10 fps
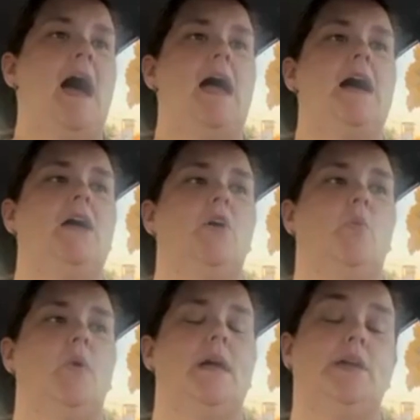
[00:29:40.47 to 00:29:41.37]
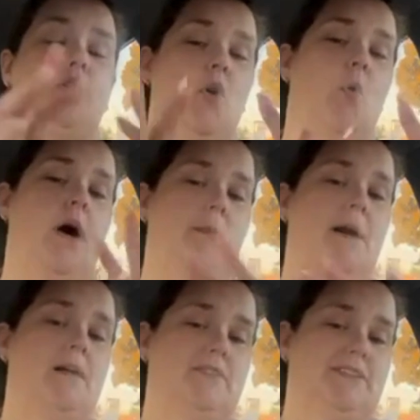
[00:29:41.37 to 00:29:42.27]
and when I know I'm
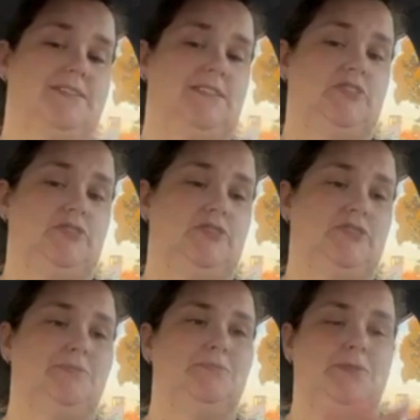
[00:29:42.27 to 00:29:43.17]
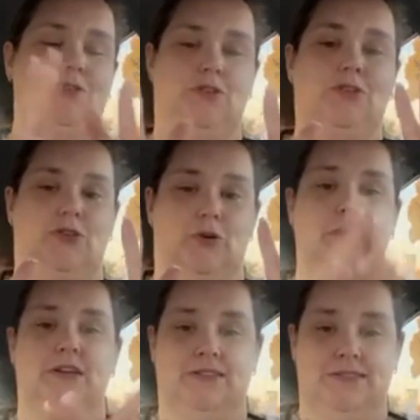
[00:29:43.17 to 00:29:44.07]
having seizures, you
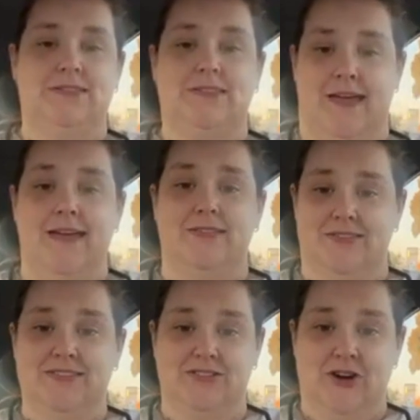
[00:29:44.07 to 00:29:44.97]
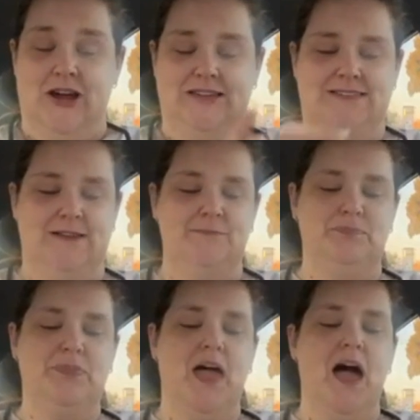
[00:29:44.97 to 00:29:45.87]
can say this is crazy,
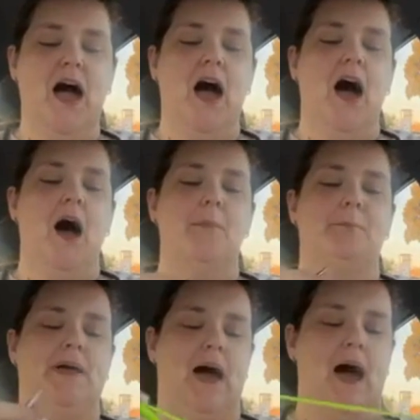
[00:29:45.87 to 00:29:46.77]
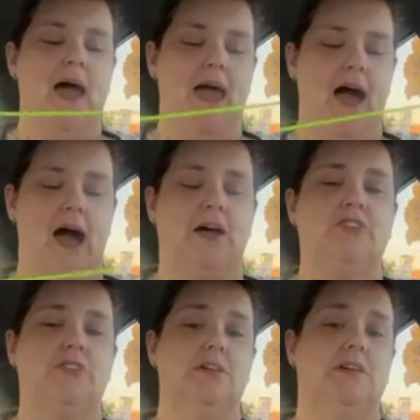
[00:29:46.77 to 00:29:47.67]
but I
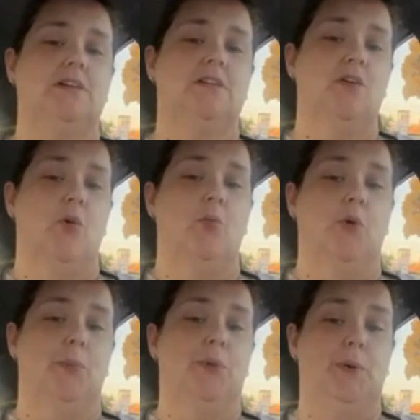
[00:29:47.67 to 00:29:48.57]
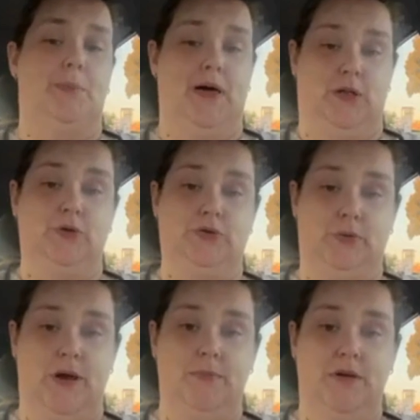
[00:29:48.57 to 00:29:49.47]
actually will put pillows
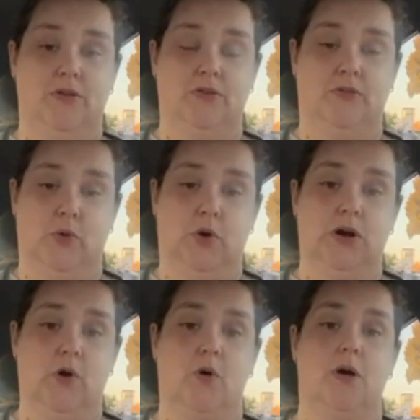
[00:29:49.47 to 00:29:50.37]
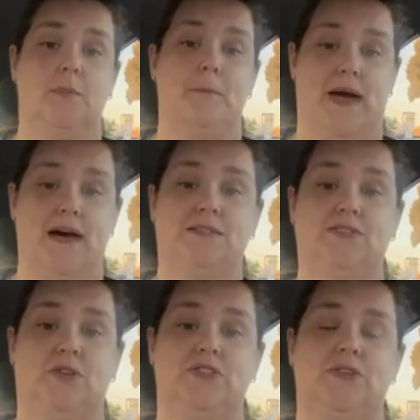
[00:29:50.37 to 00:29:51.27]
around me on the floor or
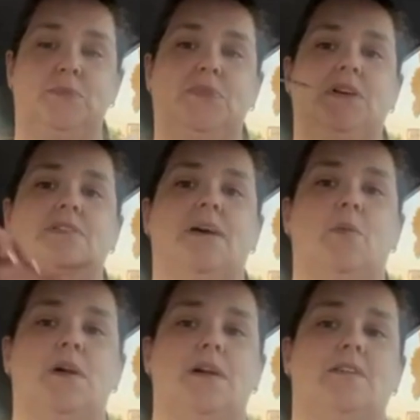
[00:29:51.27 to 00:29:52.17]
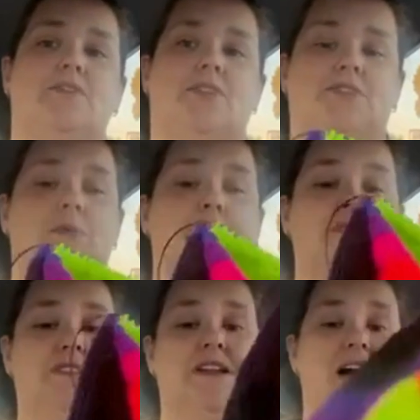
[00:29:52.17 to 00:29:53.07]
mats or something. That way, if for some
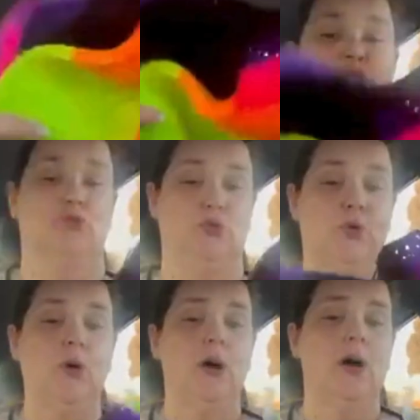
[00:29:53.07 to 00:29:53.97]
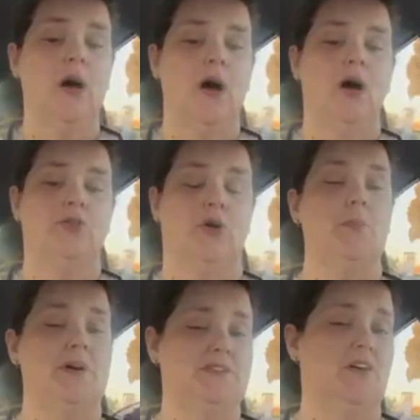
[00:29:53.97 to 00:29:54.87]
reason I do throw
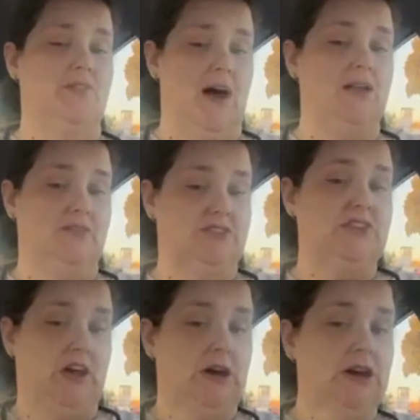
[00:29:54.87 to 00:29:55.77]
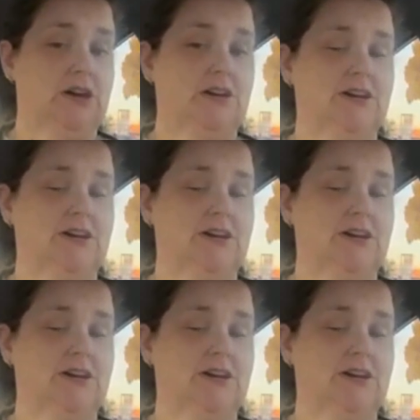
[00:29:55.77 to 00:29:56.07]
myself out of a chair,